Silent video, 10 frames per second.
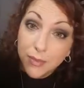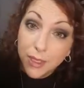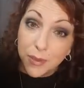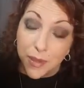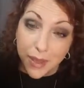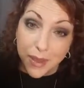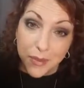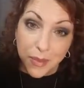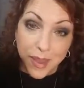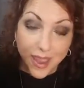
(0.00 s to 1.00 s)
Look me
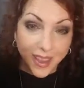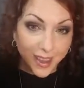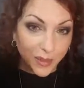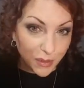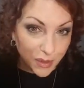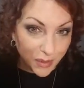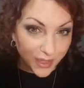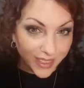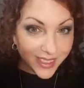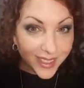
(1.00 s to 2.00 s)
up. And
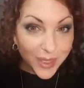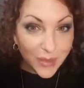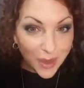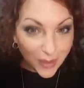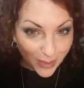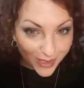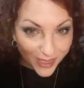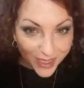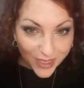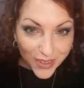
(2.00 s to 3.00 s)
remember, it's Small
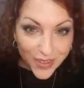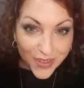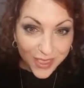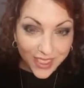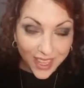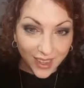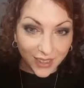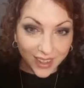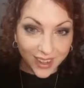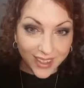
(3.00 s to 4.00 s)
Business
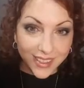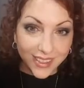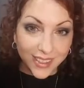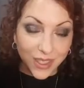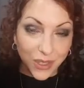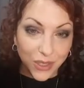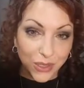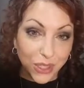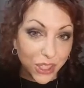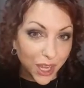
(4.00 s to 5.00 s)
Saturday,
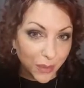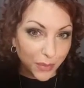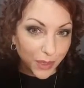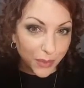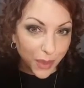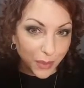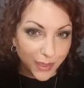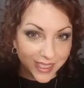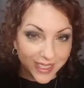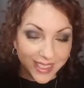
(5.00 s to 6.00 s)
so shop small
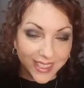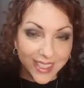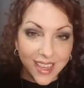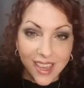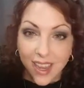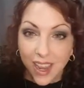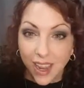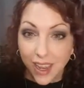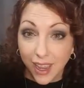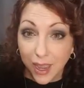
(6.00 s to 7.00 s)
business.
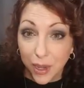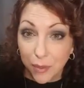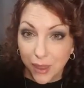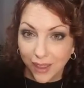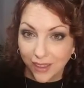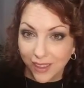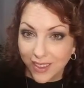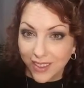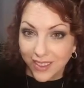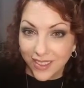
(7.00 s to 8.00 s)
And my
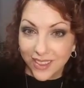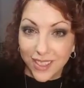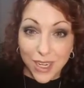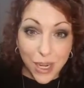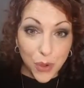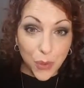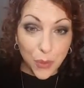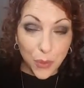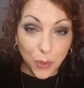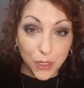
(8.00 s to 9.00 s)
link is
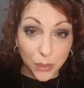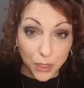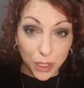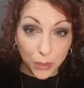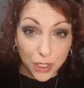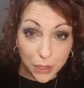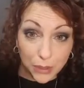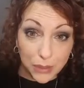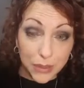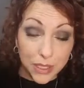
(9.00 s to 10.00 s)

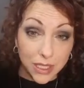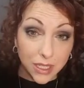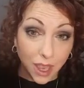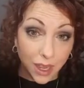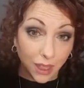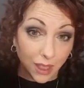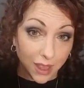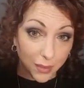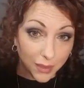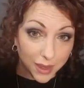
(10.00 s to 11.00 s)

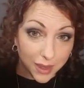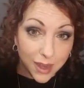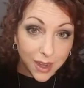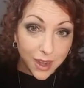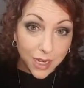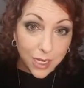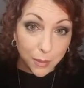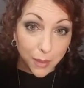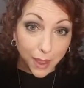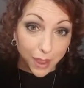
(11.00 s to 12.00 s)

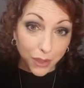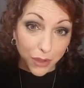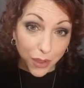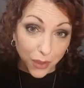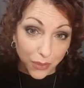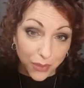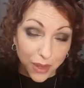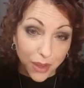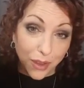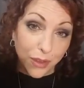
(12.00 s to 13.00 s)

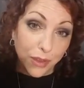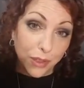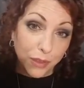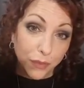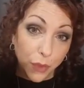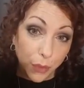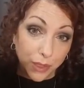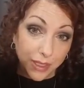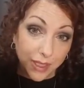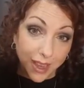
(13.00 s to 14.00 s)

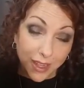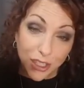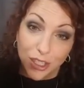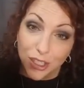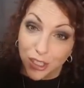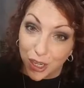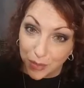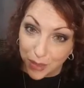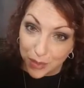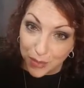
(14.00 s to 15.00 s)

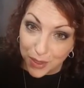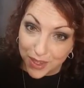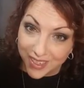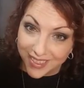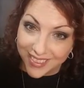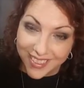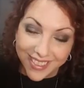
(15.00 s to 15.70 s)
www.limelightbyalcone.com/champion beauty.